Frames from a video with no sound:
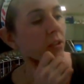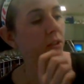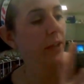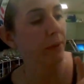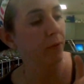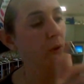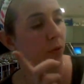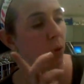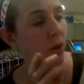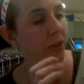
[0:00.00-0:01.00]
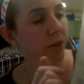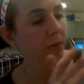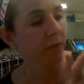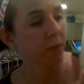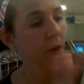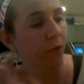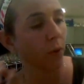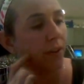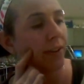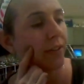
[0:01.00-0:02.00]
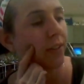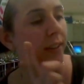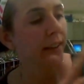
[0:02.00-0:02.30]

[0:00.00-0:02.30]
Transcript: So that'd be 4/4, 4/4.